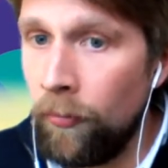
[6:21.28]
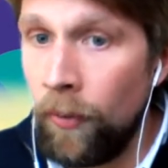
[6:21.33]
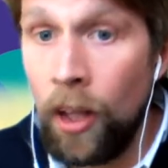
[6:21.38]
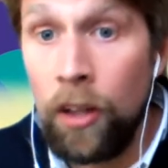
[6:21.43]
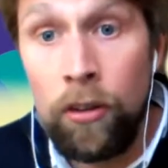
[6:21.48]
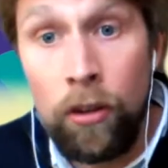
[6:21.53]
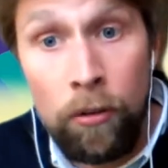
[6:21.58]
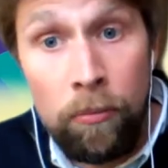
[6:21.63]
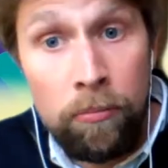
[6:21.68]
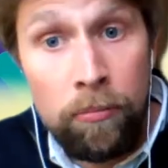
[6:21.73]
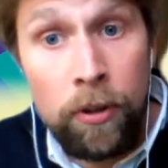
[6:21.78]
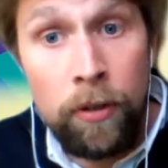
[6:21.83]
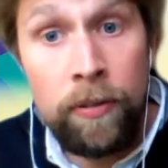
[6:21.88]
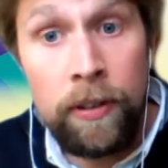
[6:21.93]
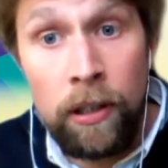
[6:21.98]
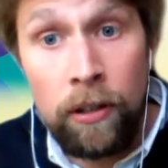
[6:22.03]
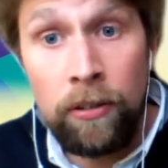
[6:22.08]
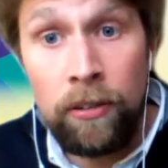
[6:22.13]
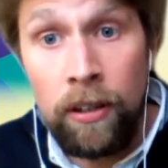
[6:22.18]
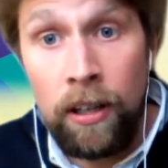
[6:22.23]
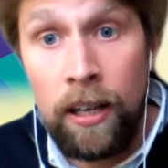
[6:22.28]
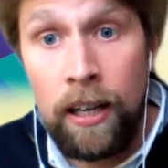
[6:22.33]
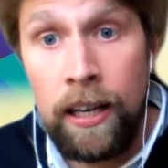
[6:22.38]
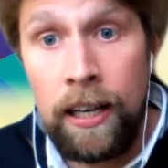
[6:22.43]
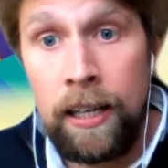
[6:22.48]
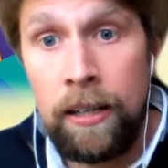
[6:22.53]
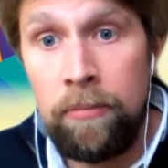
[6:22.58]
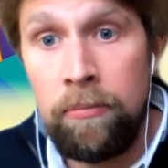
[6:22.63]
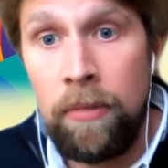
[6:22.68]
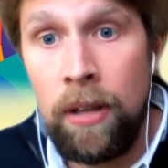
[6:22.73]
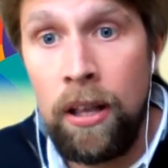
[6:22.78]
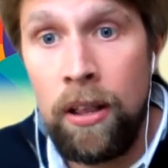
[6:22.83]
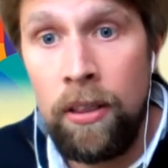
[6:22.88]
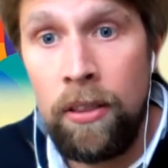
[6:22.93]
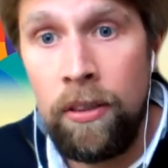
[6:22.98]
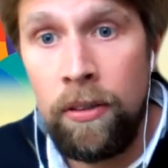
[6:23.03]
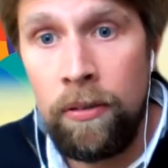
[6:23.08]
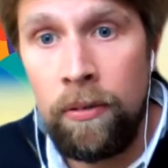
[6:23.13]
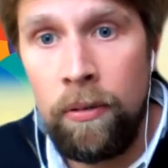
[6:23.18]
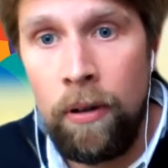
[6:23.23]
So moving on,
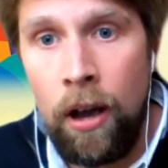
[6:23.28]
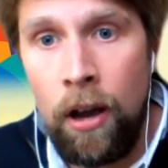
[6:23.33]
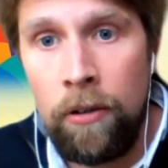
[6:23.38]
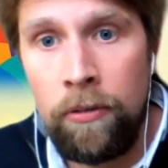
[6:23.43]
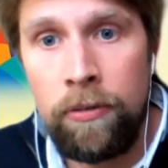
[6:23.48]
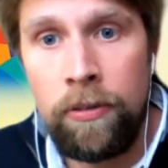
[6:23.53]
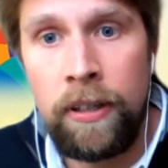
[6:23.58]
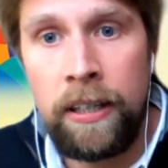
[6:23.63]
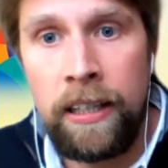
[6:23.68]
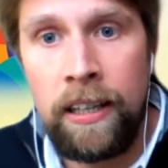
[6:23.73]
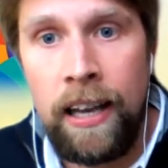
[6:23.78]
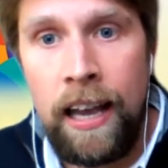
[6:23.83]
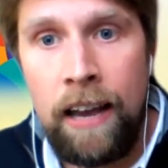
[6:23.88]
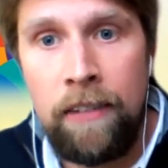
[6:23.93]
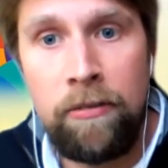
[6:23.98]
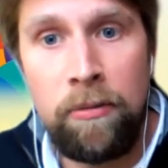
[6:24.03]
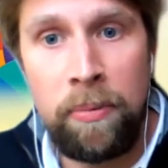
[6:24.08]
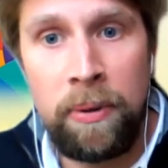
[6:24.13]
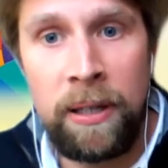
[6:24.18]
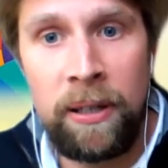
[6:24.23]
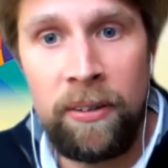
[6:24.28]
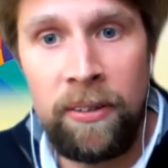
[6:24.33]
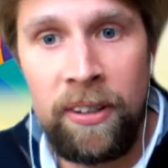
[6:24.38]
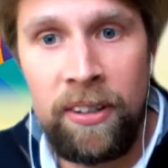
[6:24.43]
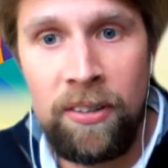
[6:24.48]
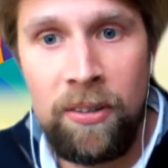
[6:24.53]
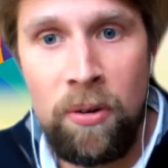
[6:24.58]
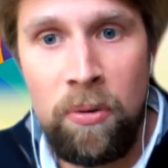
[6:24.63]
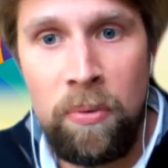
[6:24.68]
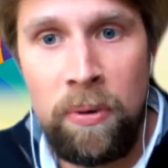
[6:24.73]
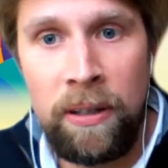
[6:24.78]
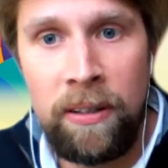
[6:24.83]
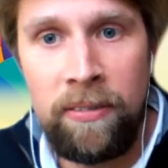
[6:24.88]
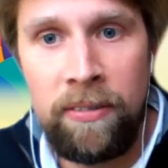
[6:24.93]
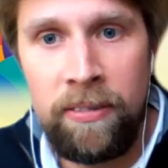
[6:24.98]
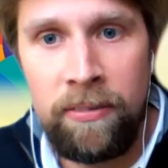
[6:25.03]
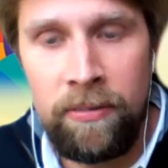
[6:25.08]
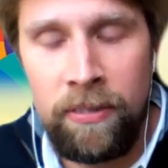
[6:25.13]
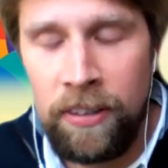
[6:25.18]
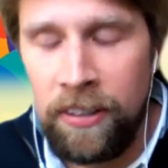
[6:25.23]
hopefully everybody on this call will
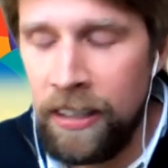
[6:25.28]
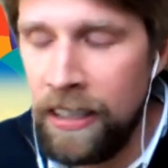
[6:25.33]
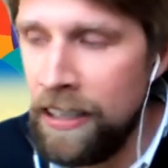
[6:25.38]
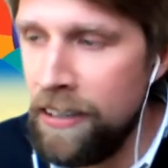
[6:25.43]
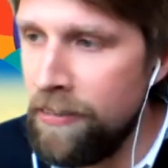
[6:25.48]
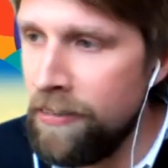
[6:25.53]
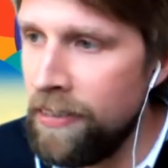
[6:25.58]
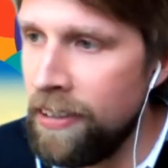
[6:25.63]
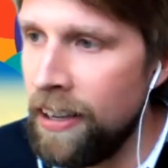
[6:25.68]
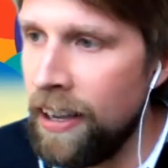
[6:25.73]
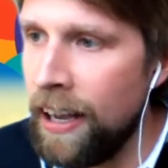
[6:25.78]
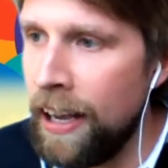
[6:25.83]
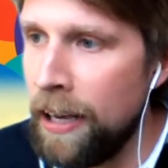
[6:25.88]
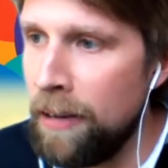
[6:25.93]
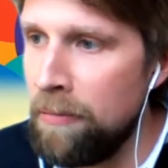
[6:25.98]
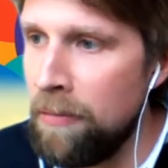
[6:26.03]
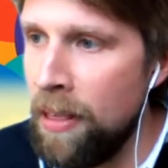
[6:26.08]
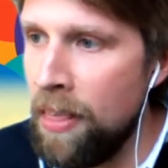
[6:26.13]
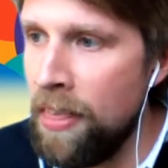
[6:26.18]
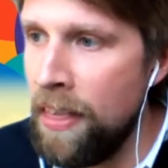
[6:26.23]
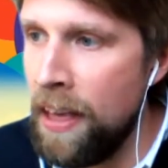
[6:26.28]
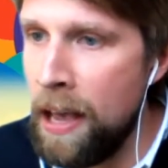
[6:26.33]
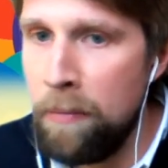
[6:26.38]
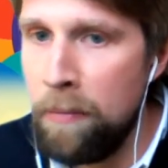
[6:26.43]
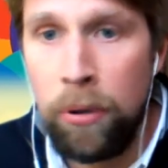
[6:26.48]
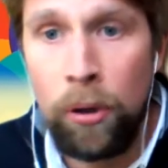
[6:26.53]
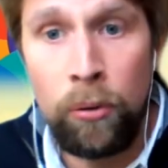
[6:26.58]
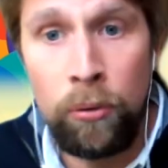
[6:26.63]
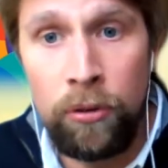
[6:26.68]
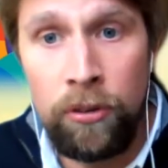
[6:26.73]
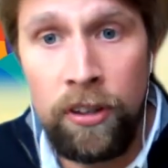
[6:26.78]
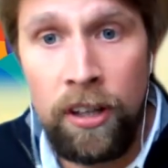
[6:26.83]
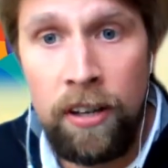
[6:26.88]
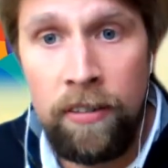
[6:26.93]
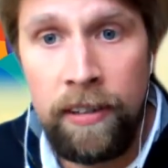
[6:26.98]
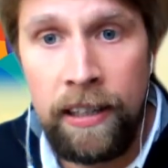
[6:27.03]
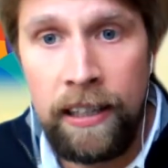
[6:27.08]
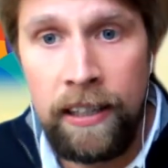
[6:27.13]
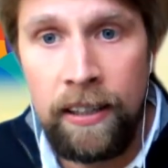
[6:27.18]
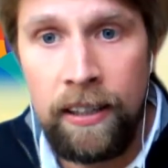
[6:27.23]
have received their pulse
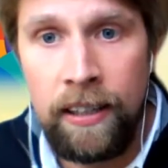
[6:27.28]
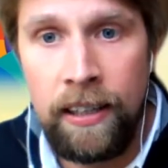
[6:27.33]
survey.